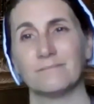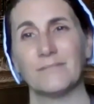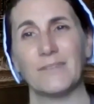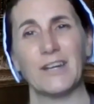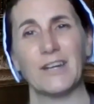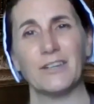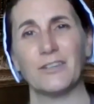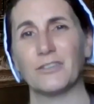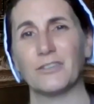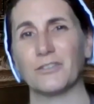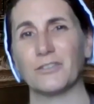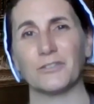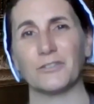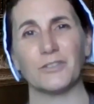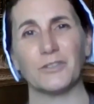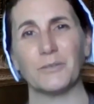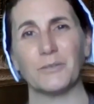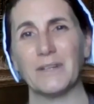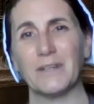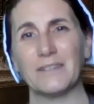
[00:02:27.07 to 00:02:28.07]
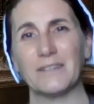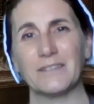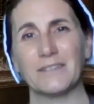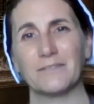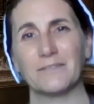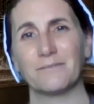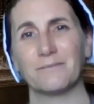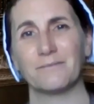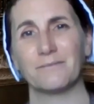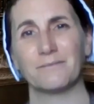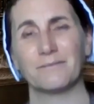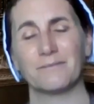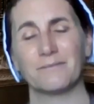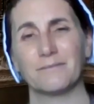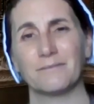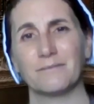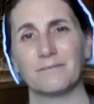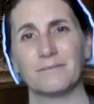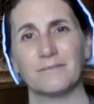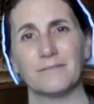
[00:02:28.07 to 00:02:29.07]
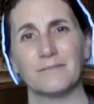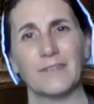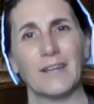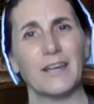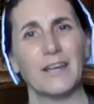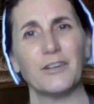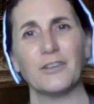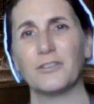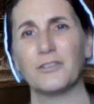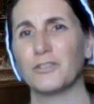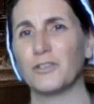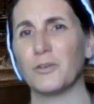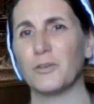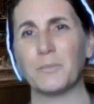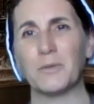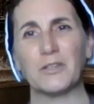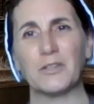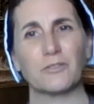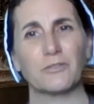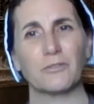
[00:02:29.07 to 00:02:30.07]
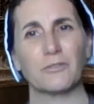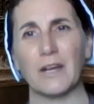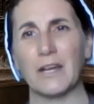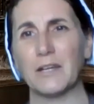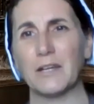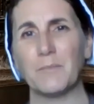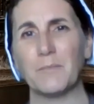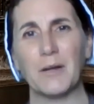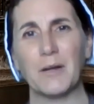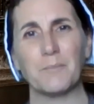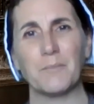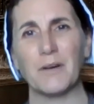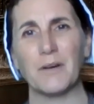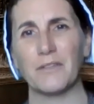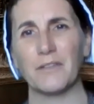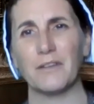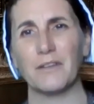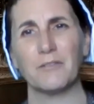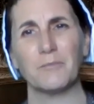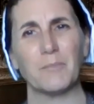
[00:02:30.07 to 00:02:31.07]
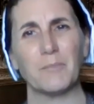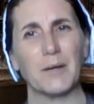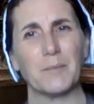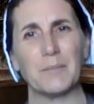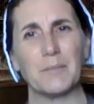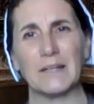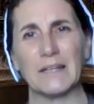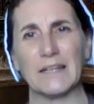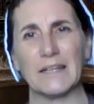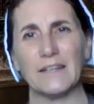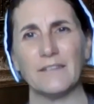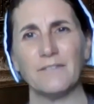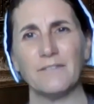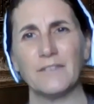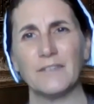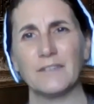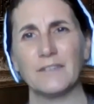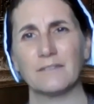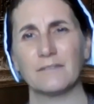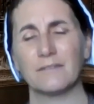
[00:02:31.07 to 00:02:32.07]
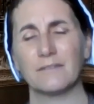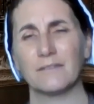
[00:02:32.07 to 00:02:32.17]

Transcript: I could not do it. I could not betray my mother and my beliefs.